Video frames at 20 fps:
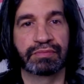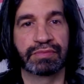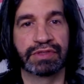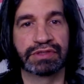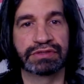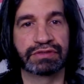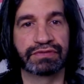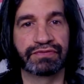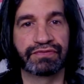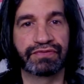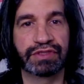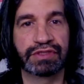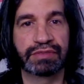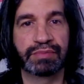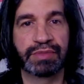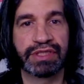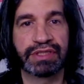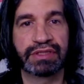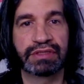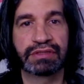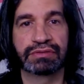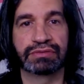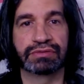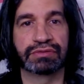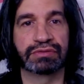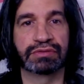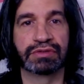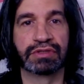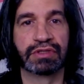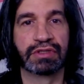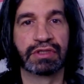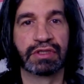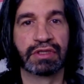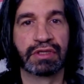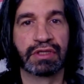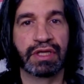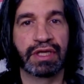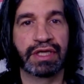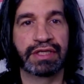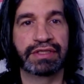Milton Friedman or
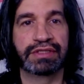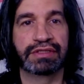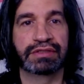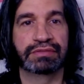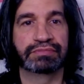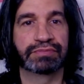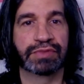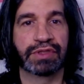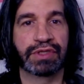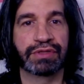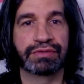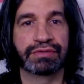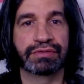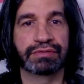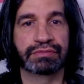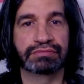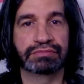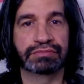any other